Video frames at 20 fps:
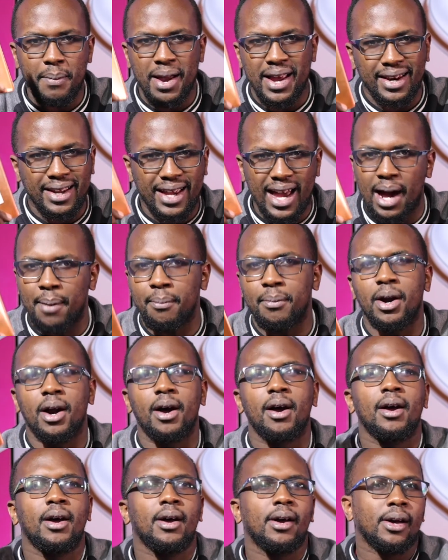main
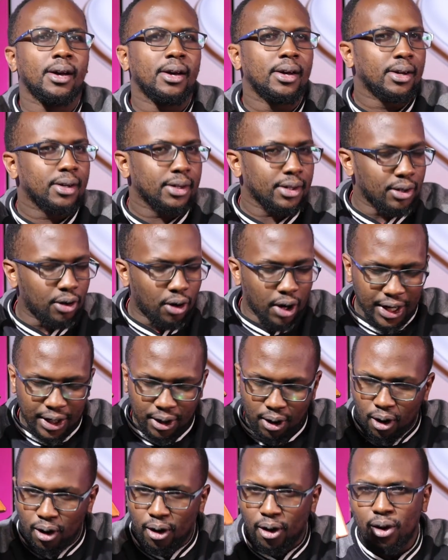camera, you know,
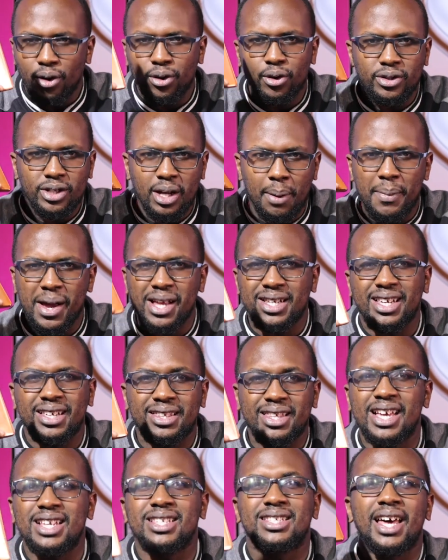and all those amazing
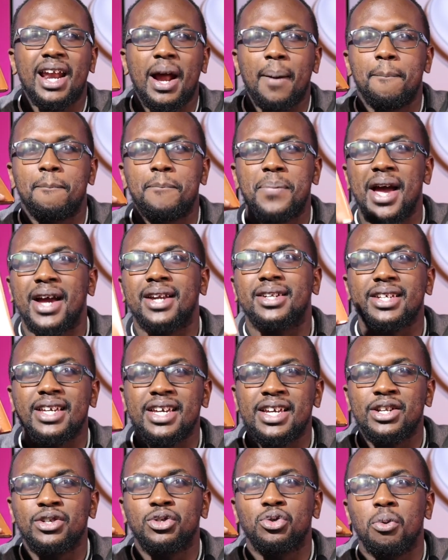things that are baked
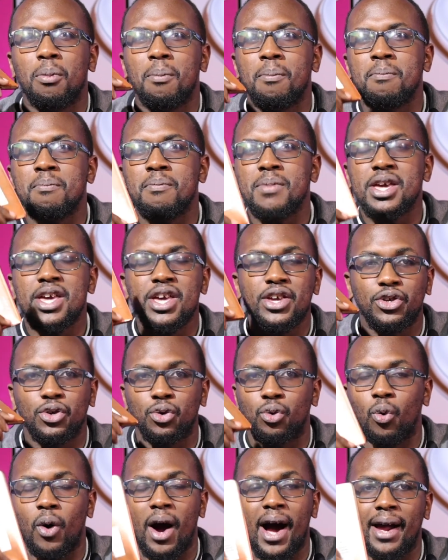into
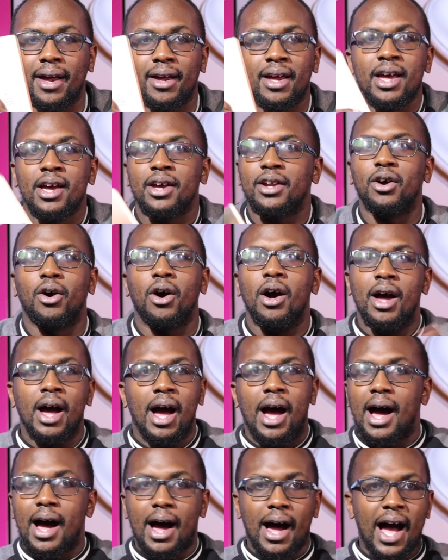MIUI. You know,
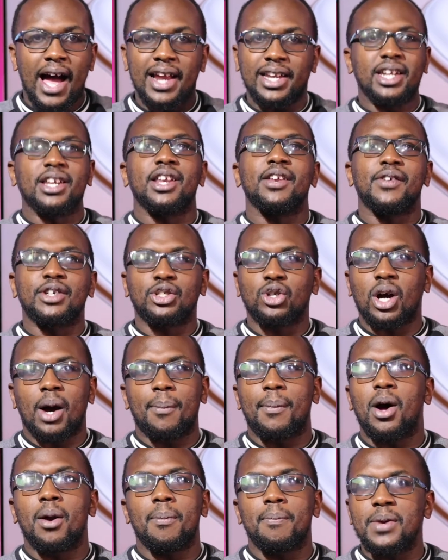I didn't even talk
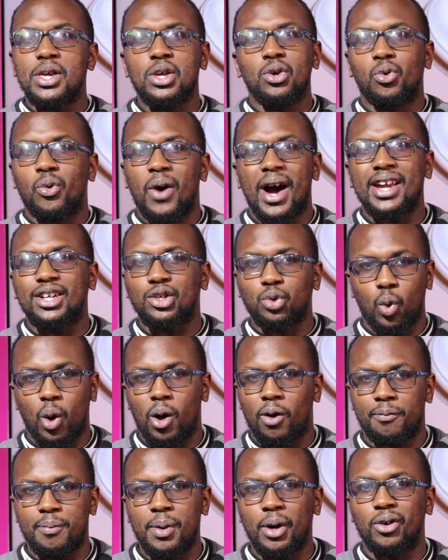about MIUI
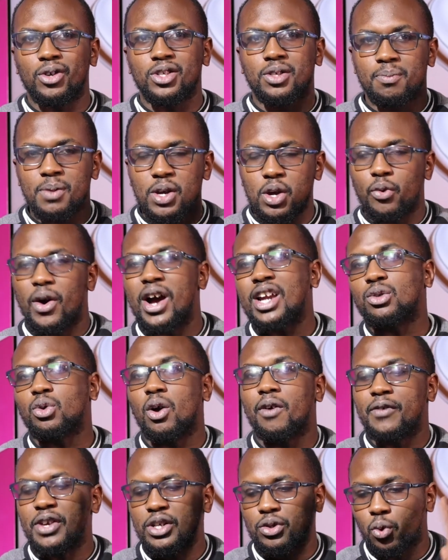12 because MIUI
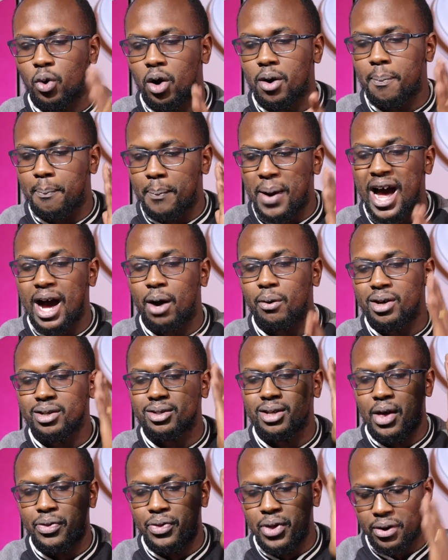12 is what
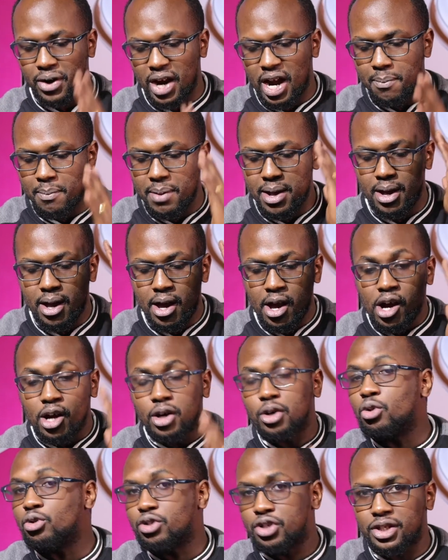powers the Redmi
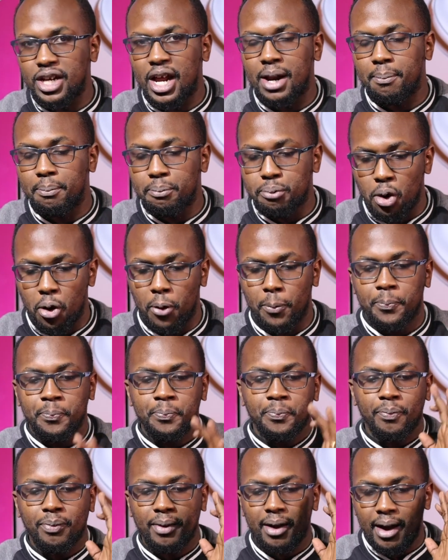Note 10 Pro.
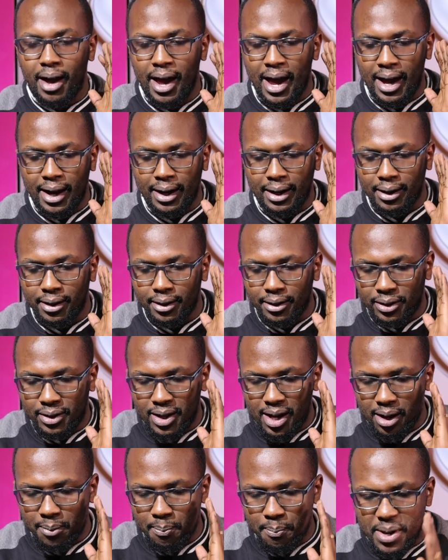And
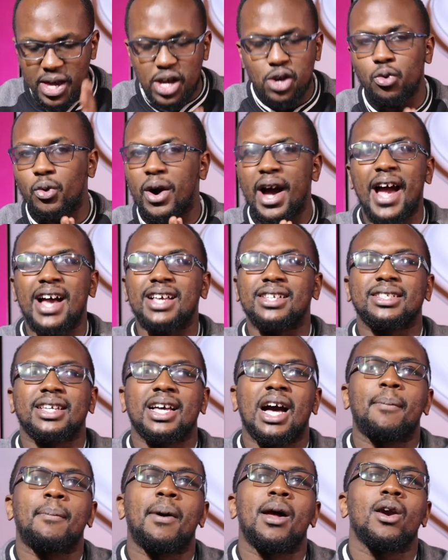the MIUI has
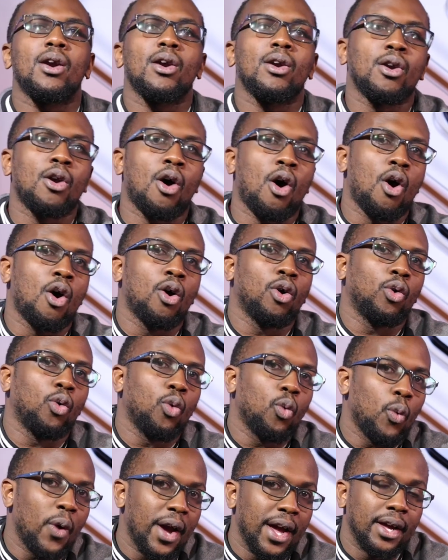come a
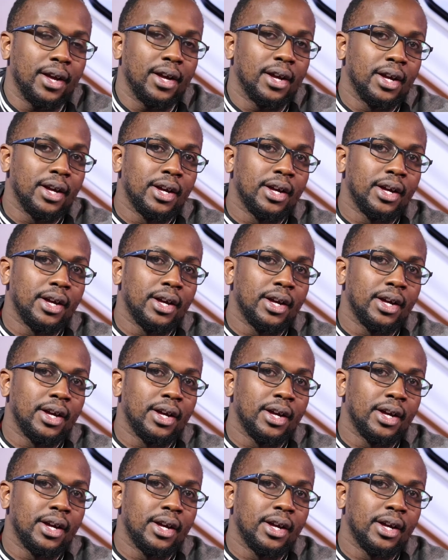long way.